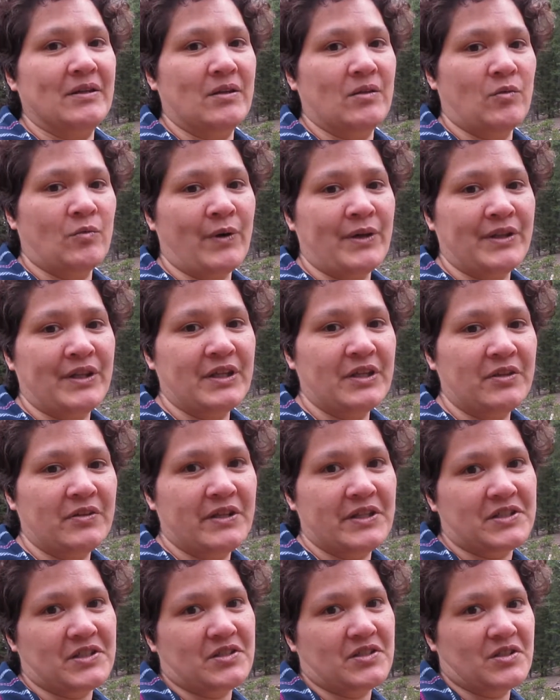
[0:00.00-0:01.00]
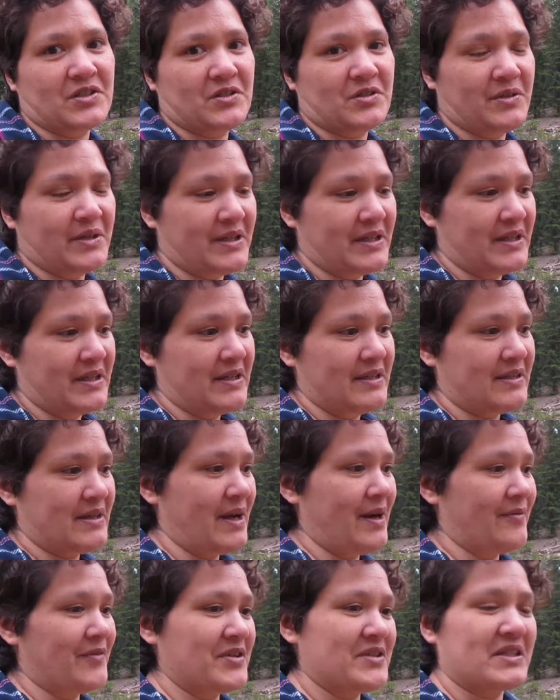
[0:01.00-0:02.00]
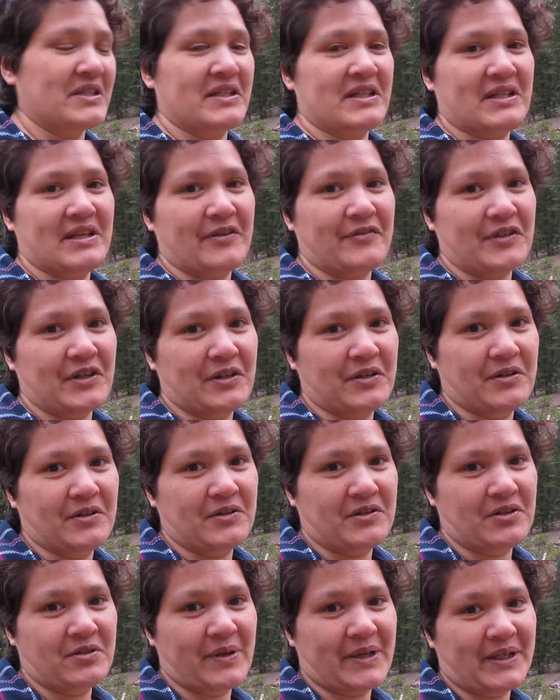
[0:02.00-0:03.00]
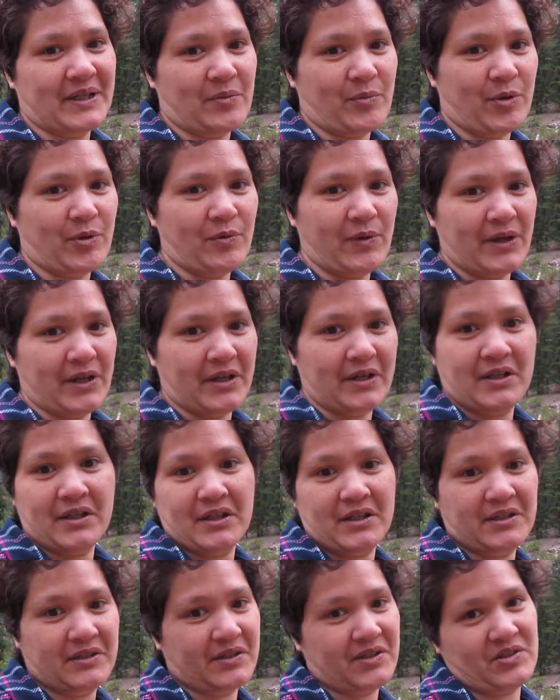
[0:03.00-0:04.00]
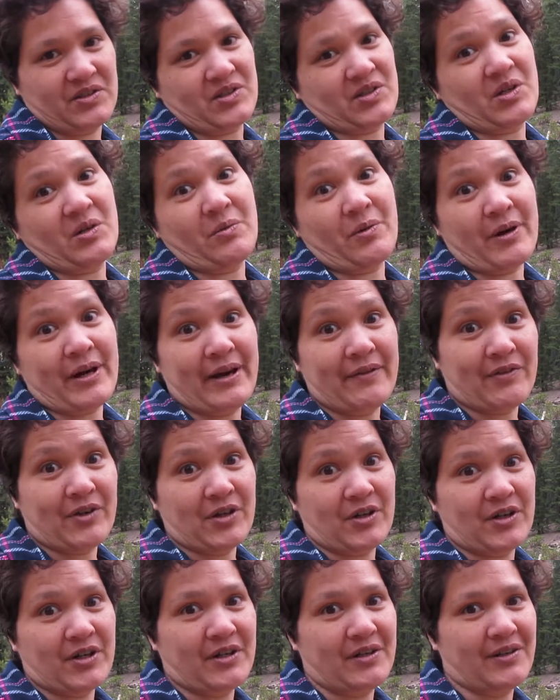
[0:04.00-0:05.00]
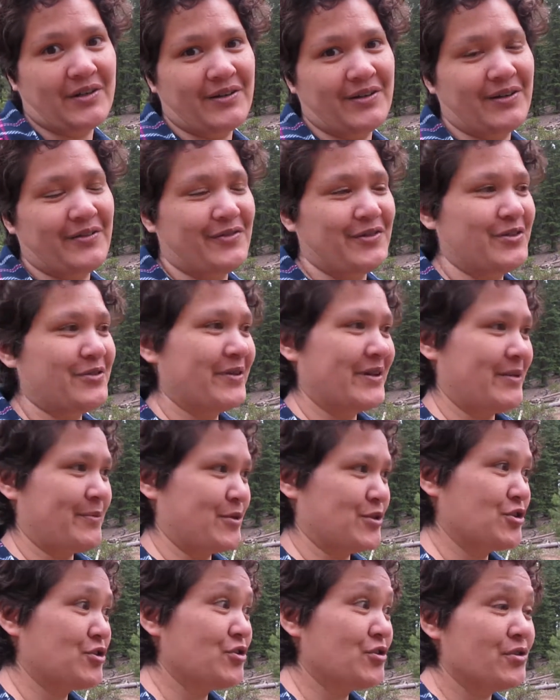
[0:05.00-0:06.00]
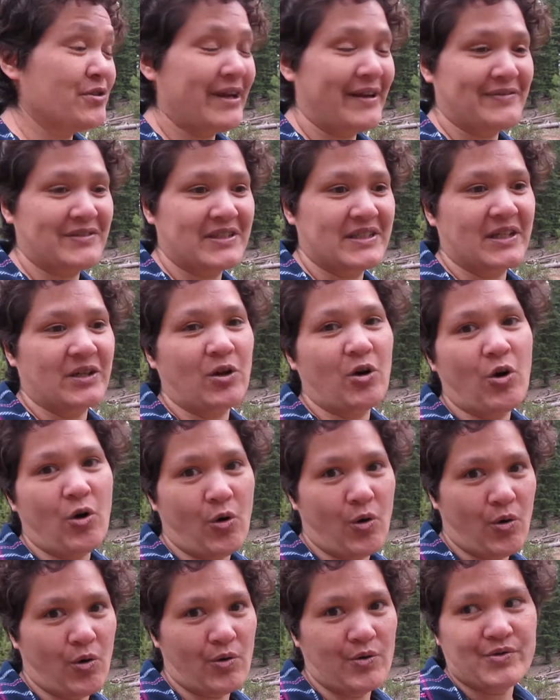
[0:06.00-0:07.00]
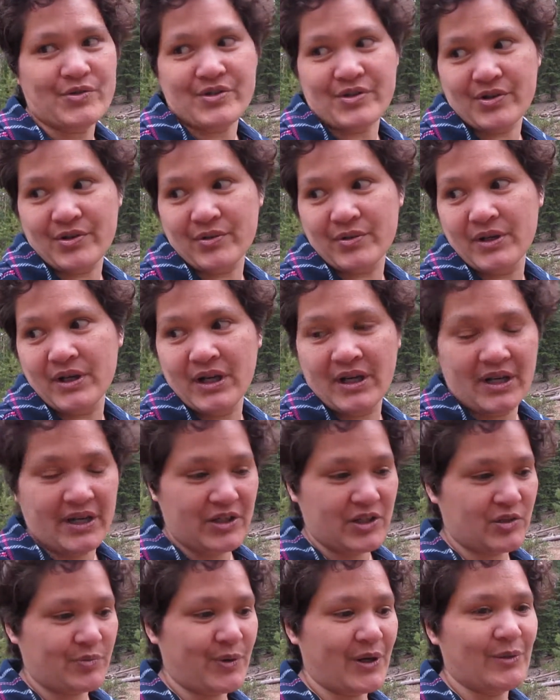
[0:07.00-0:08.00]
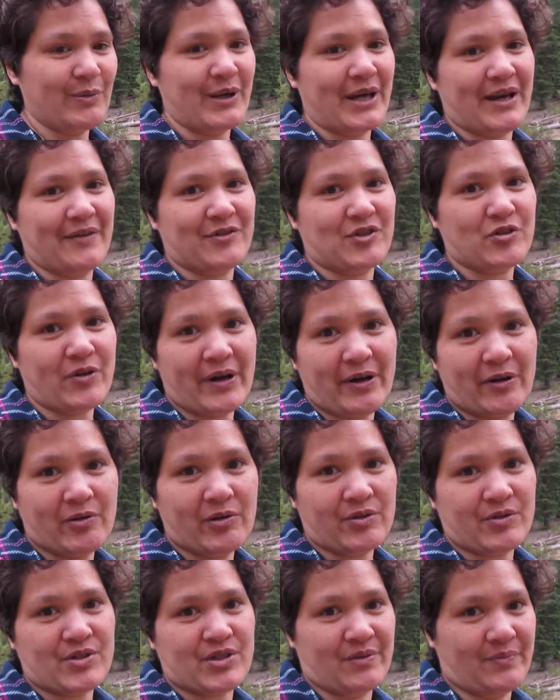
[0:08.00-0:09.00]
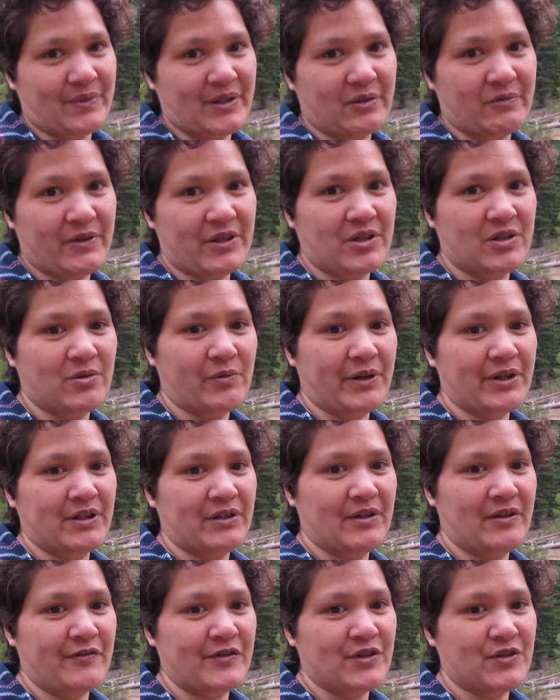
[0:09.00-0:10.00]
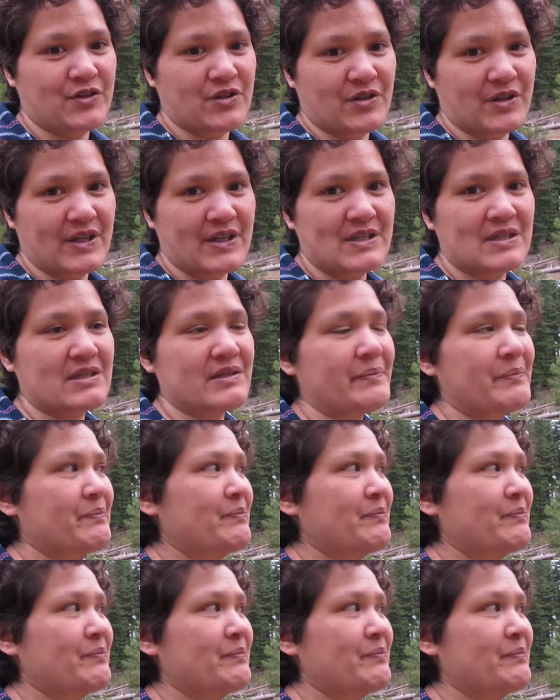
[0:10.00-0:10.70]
one thing you need to do is, obviously, if you're doing number one, you can just go wherever. If you're doing number two, you have to dig a hole, so you should probably have a trowel or something with you if you do this.